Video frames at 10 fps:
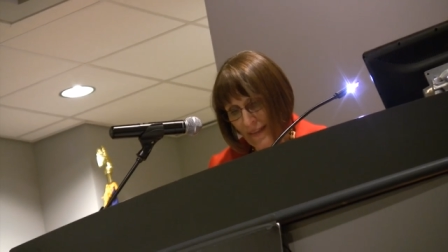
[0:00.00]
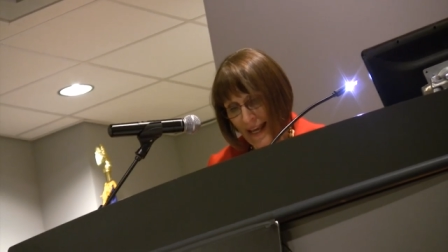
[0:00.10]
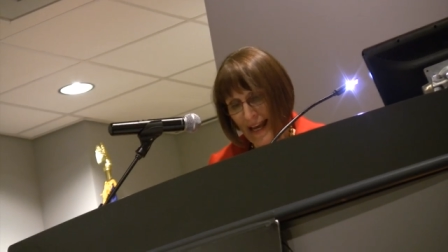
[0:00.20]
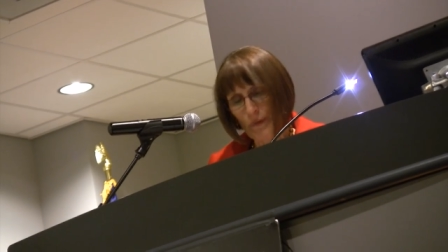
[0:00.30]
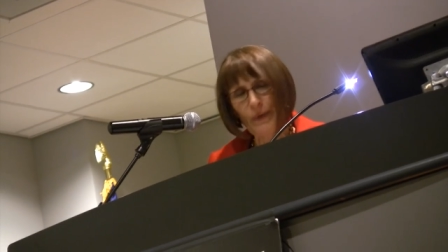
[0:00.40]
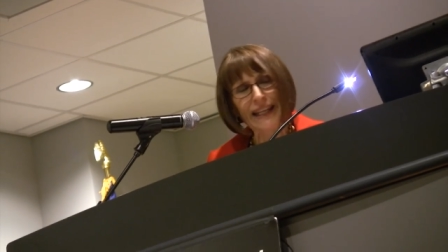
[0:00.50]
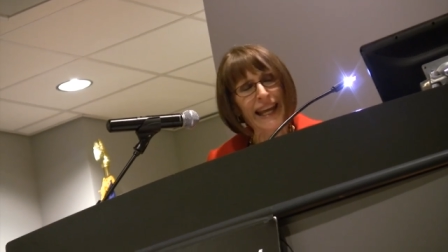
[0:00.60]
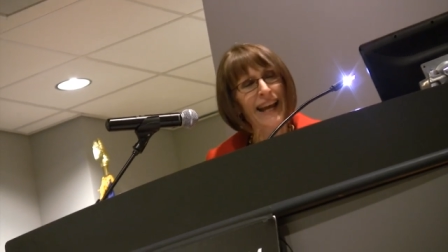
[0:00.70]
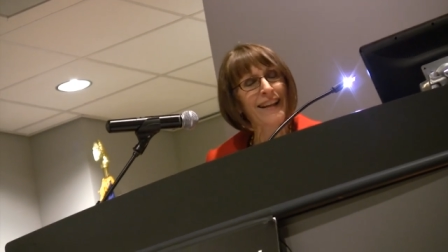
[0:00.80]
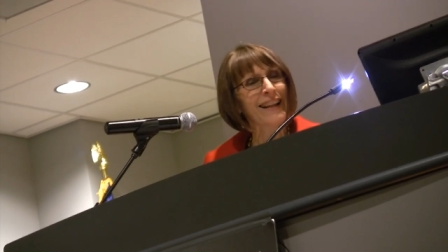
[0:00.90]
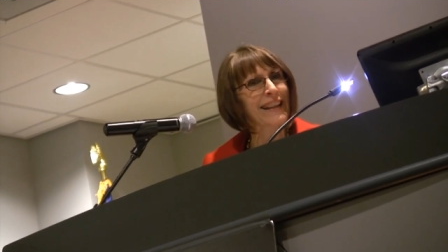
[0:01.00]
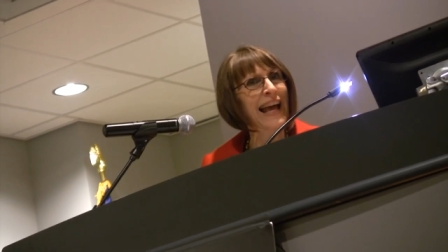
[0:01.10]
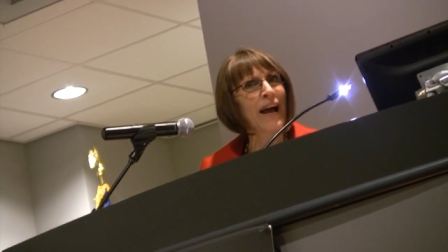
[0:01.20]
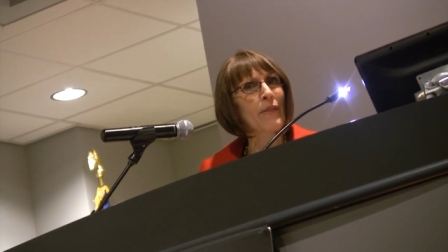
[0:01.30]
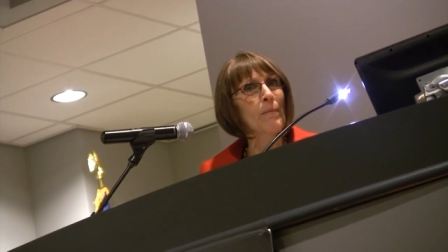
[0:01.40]
And we can't
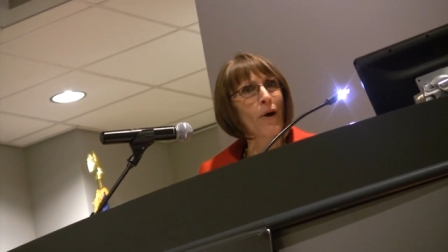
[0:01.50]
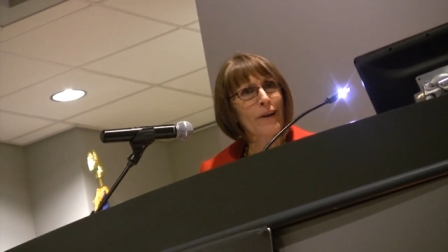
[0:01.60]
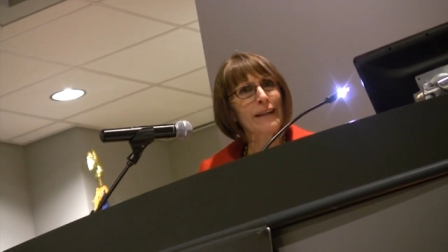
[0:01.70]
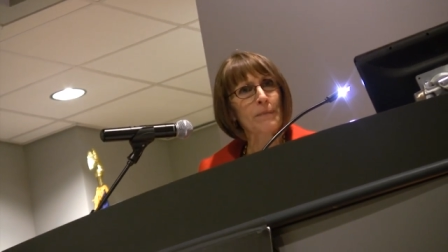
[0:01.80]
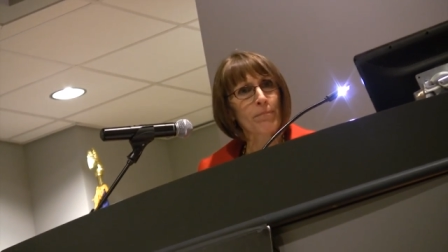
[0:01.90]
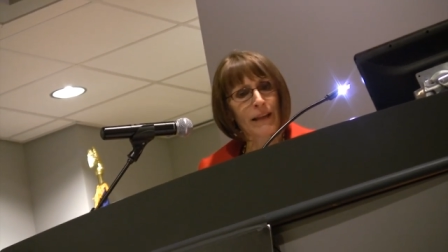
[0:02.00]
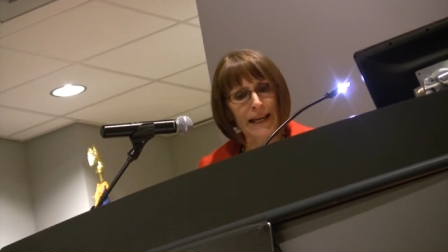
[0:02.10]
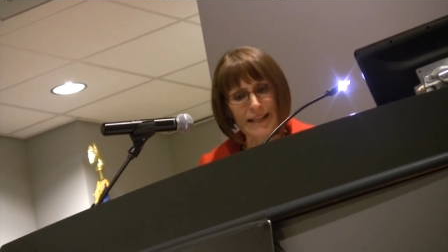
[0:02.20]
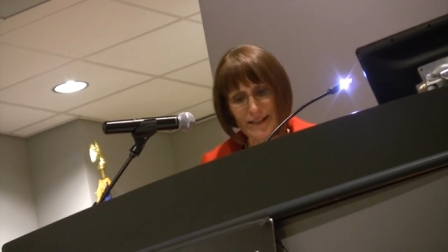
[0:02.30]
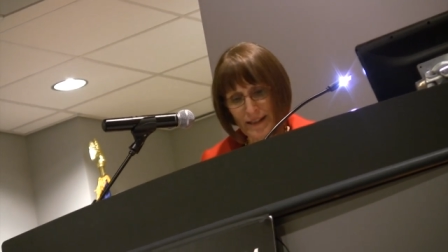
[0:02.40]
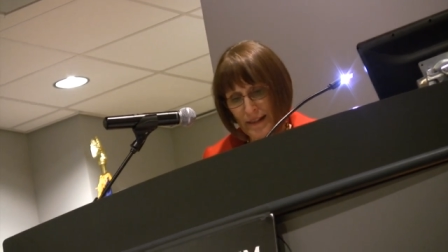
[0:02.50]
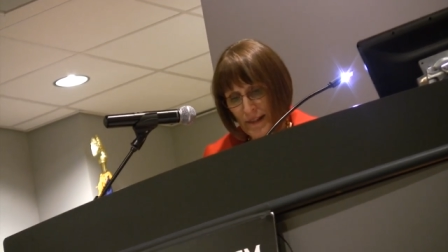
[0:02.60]
allow the marketplace